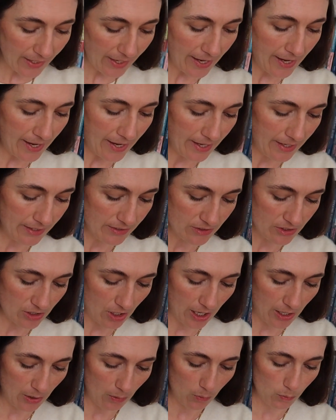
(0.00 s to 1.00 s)
And
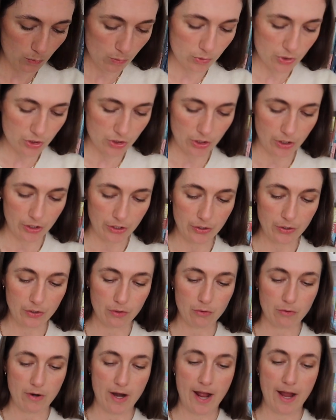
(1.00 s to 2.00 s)
I also
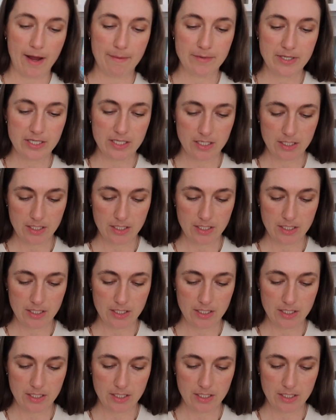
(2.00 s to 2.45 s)
grabbed